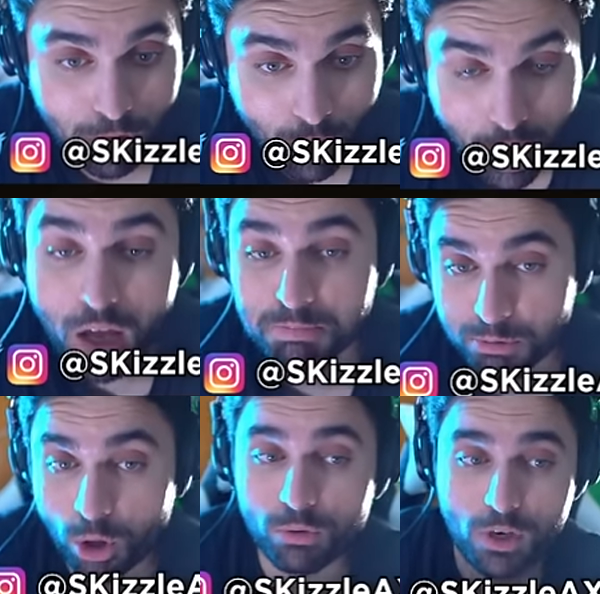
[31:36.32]
Alright,
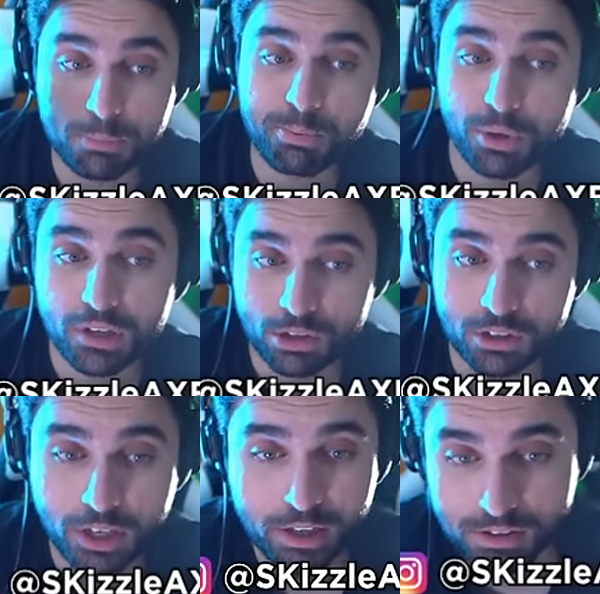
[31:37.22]
overall pretty
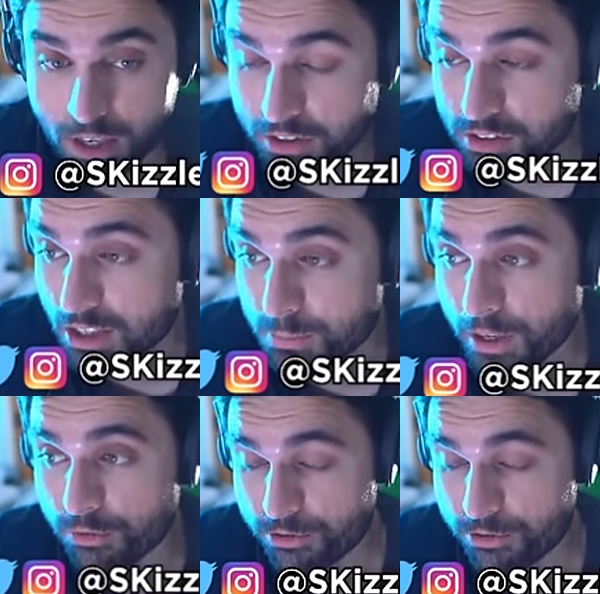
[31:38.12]
good guys. Uh, this has been a